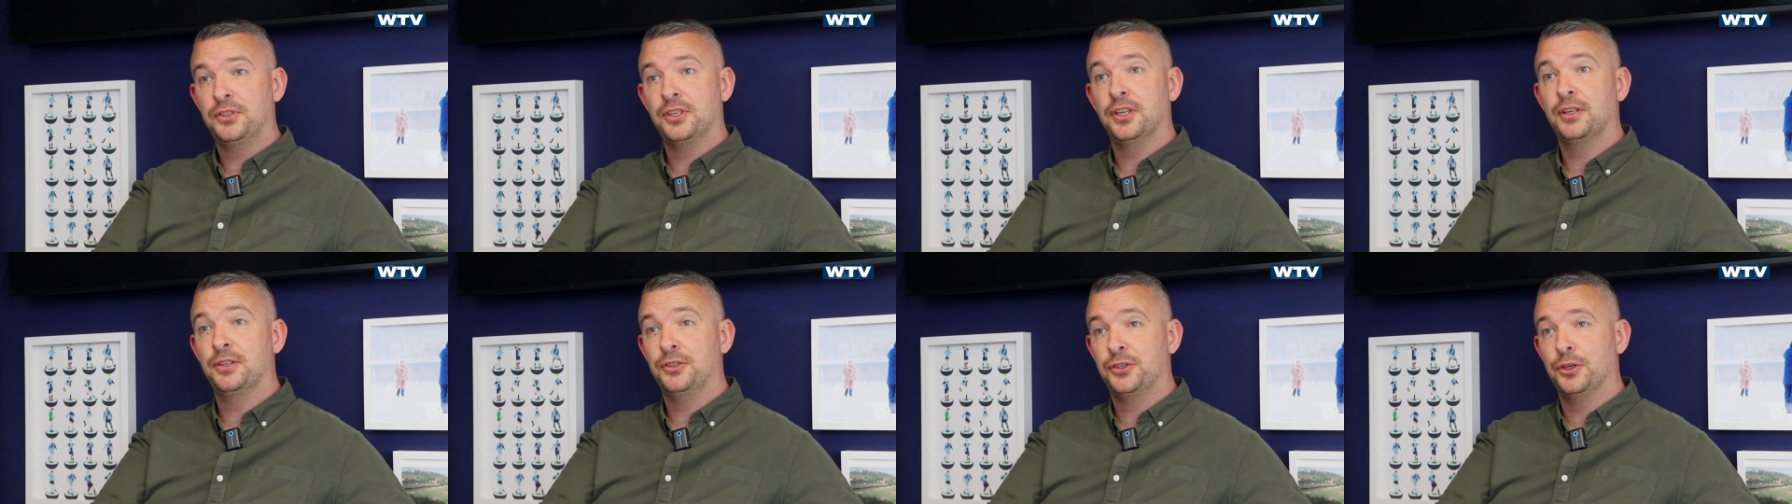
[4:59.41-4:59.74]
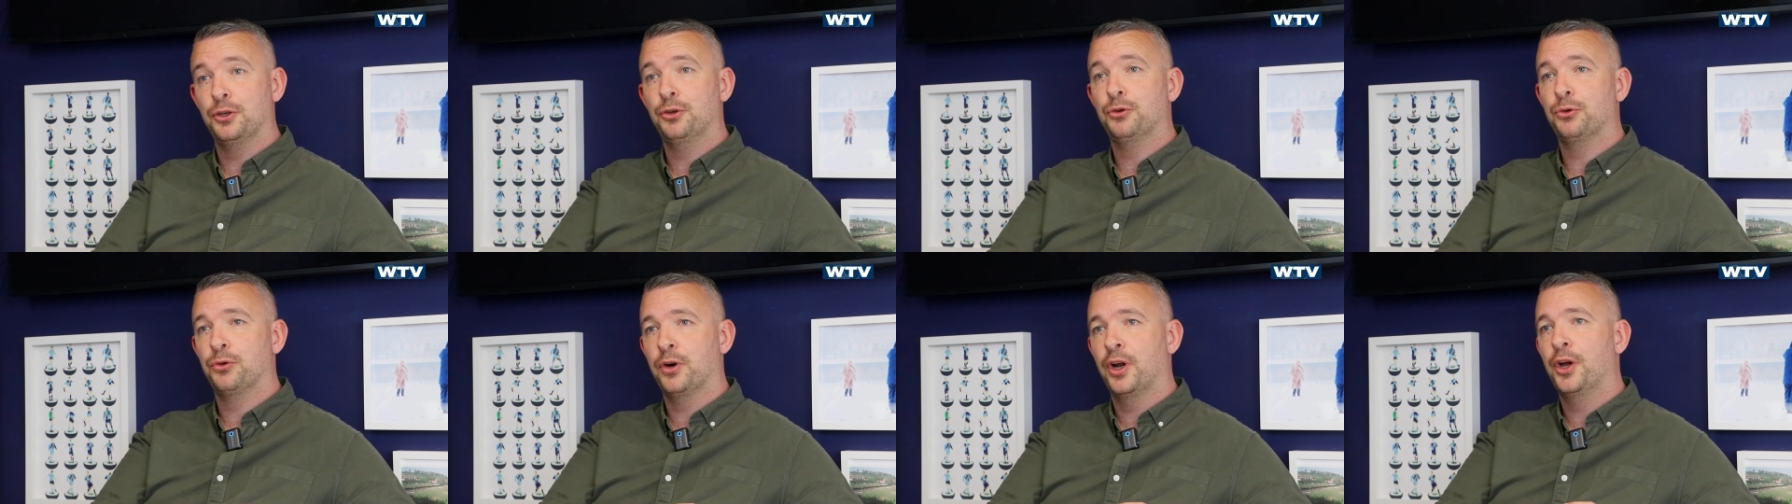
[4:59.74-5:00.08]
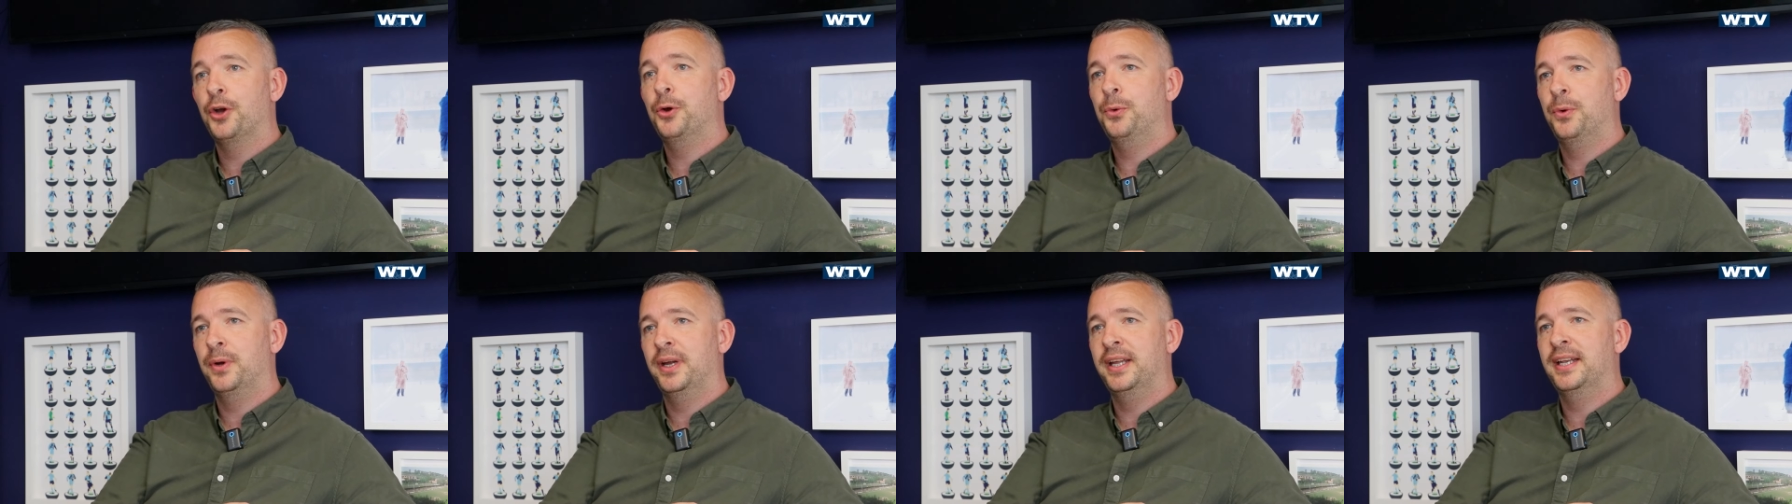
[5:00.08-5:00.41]
to, to
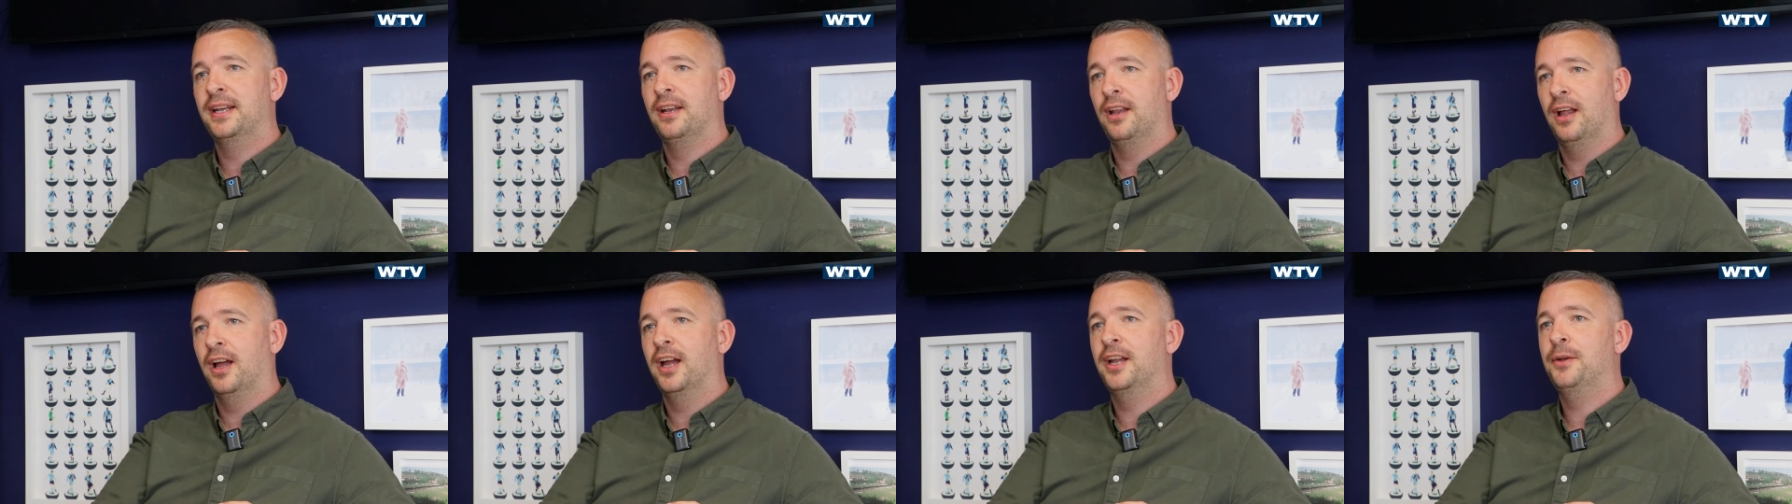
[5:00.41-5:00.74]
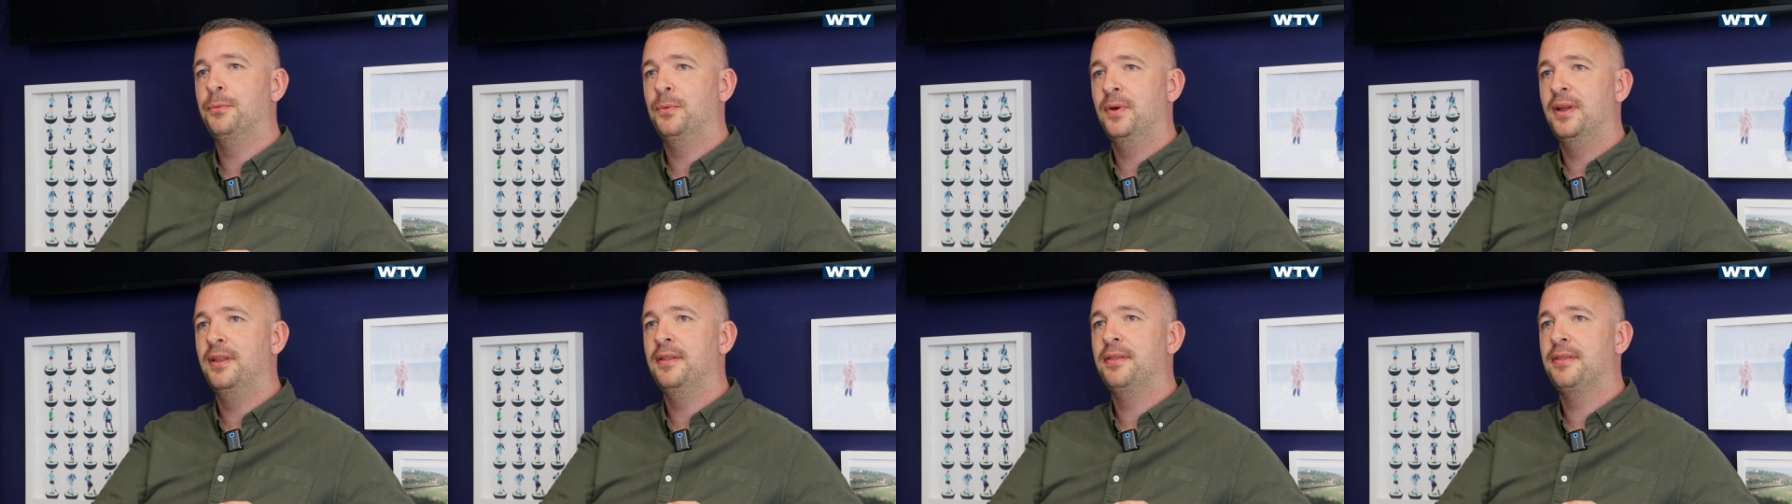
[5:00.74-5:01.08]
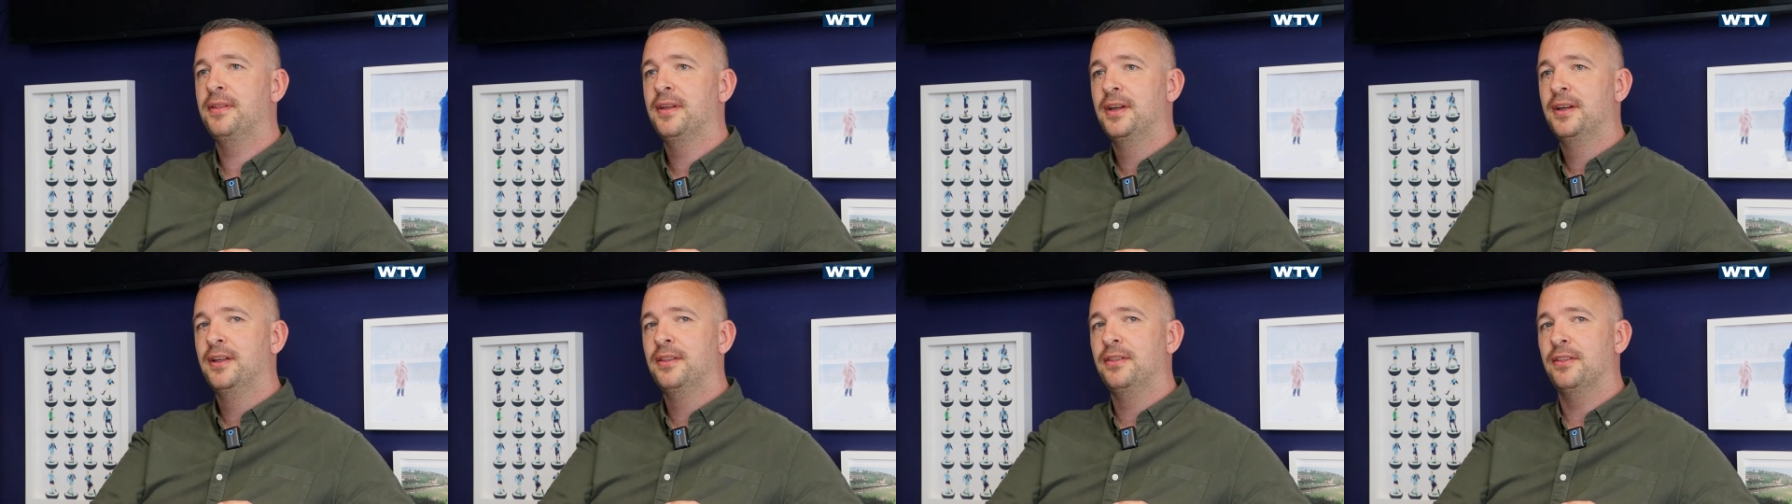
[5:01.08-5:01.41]
grow in line
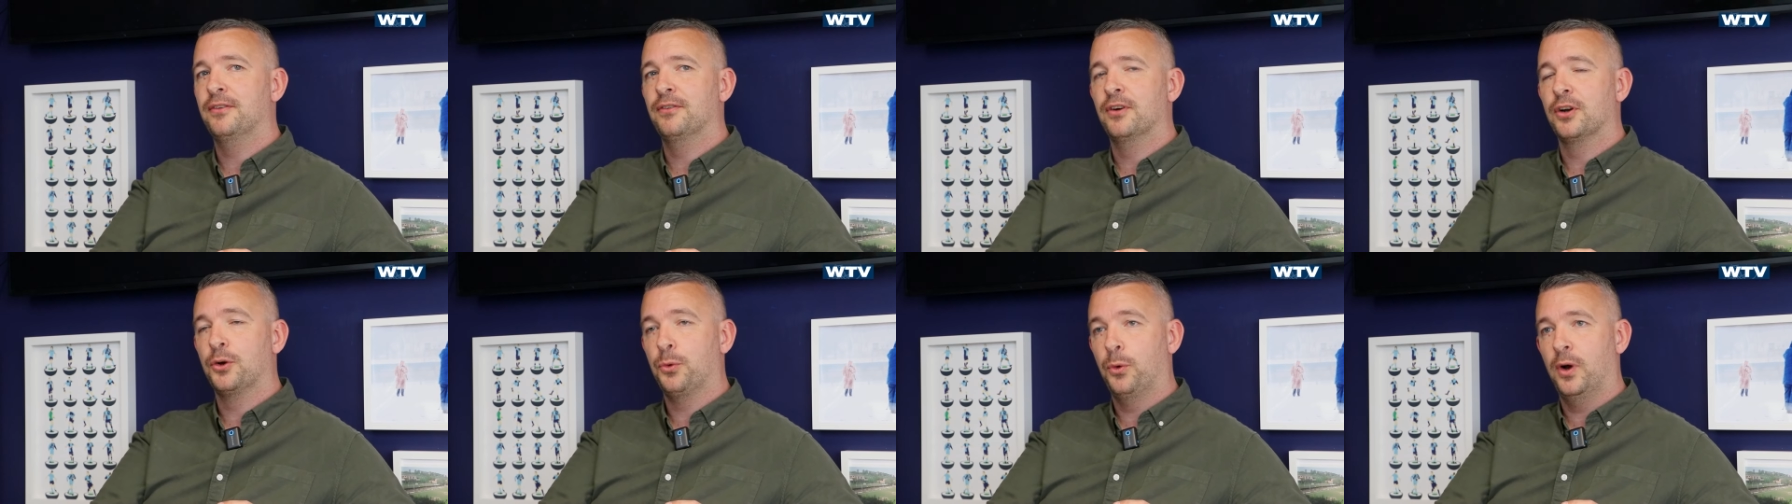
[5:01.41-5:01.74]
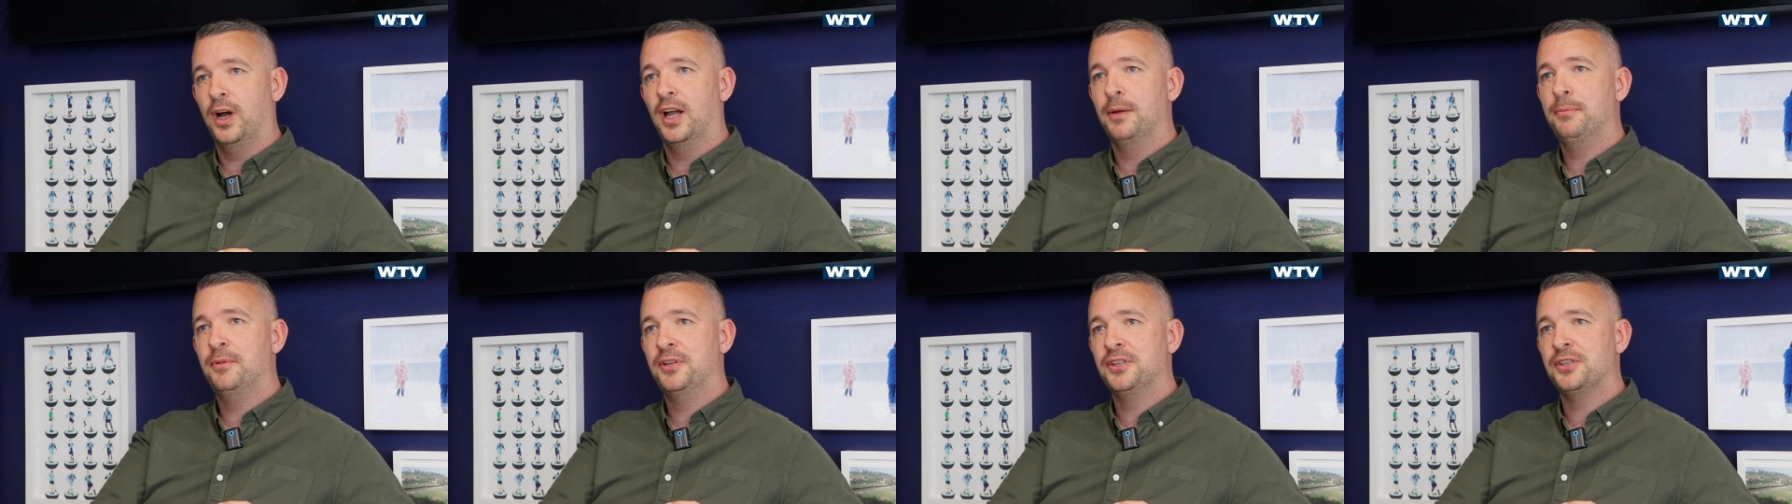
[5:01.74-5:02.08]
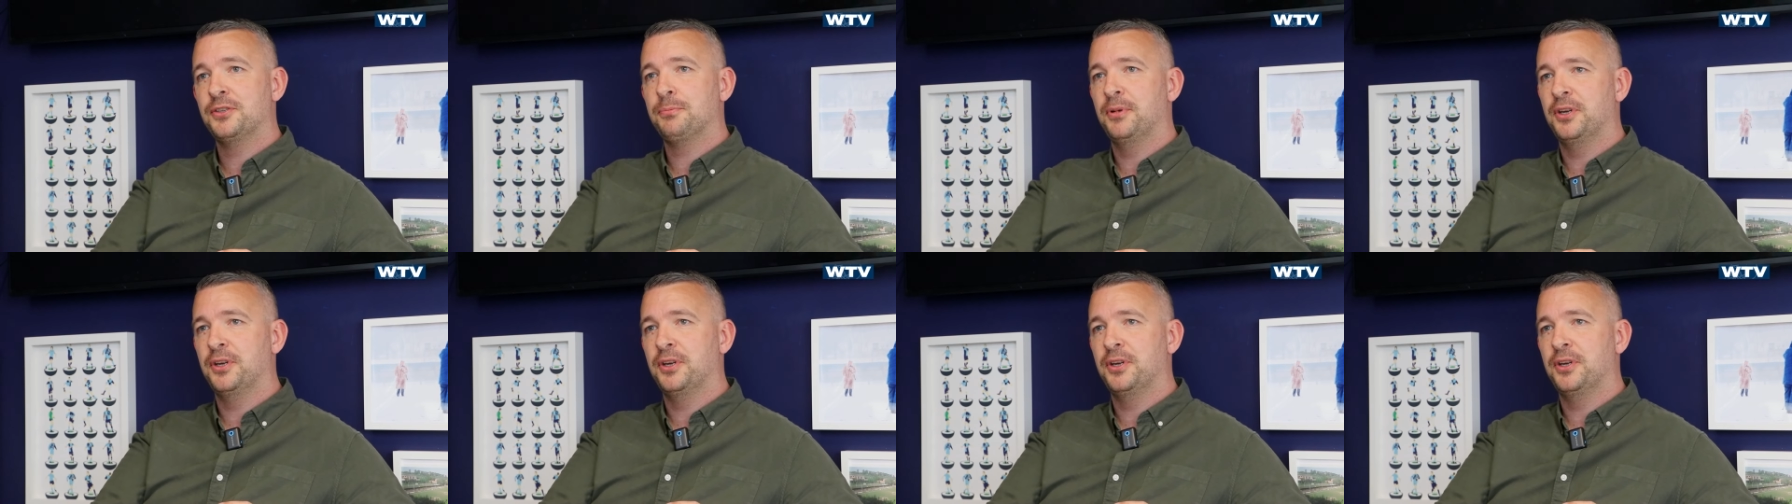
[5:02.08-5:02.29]
with the requirements